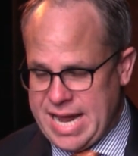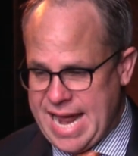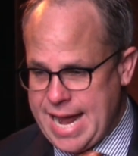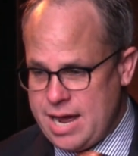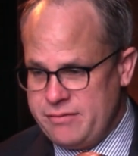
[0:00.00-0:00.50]

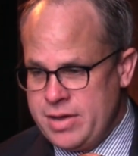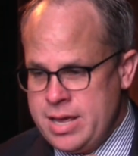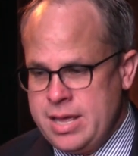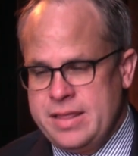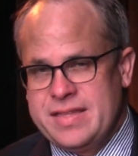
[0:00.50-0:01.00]
have.
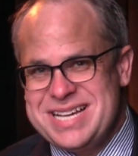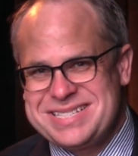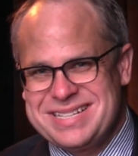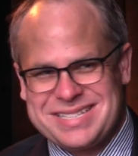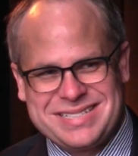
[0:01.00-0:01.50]
They
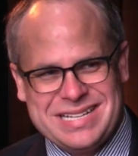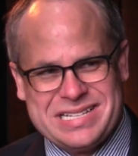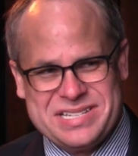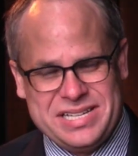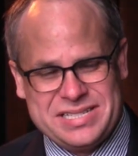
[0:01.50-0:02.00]
sent
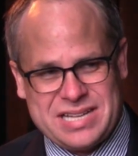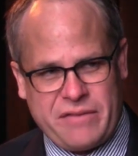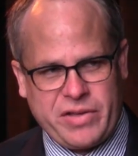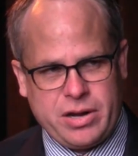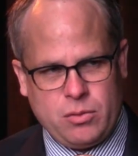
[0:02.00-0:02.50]

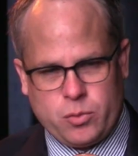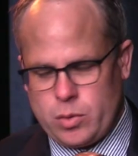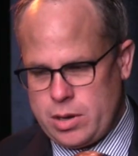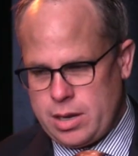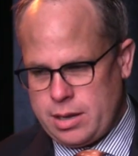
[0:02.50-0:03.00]

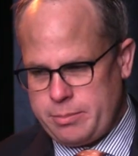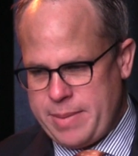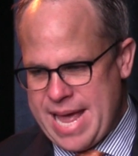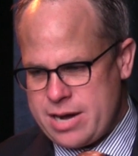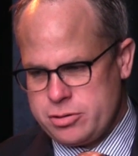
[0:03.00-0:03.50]
67
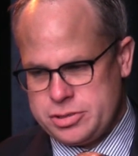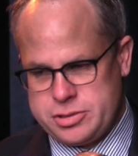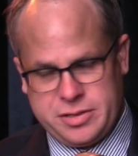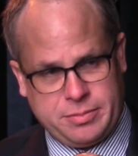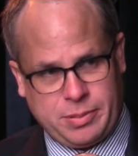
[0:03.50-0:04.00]
batters
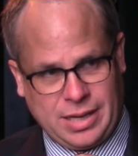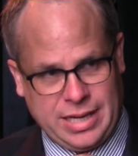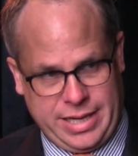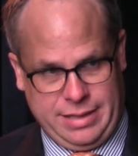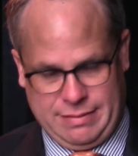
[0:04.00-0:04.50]
to the
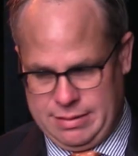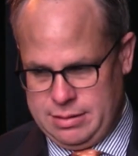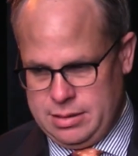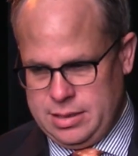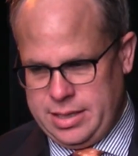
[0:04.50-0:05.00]
plate
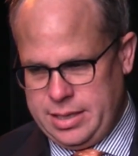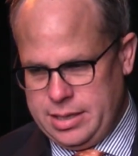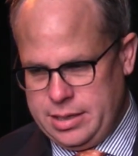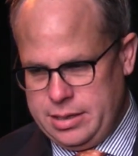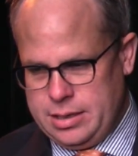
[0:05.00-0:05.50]

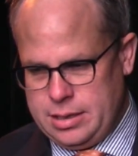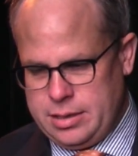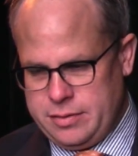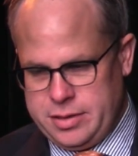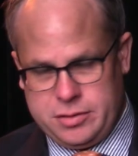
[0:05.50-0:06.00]
in
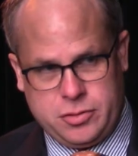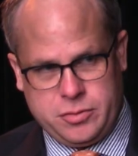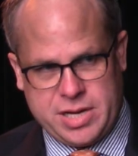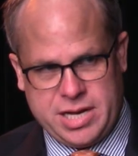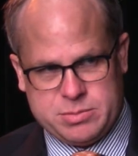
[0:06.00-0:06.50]
the 2
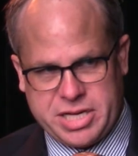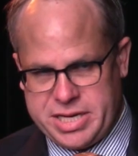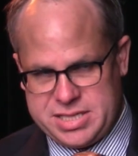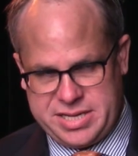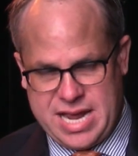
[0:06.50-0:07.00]
games
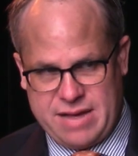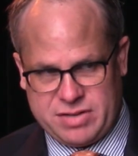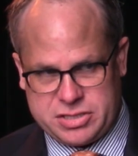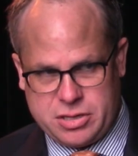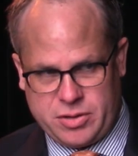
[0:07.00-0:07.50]
against
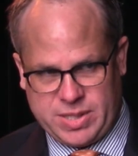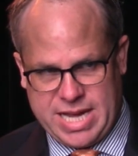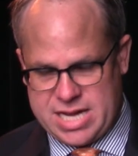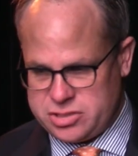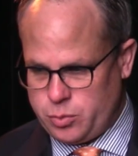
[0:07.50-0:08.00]
Navasota last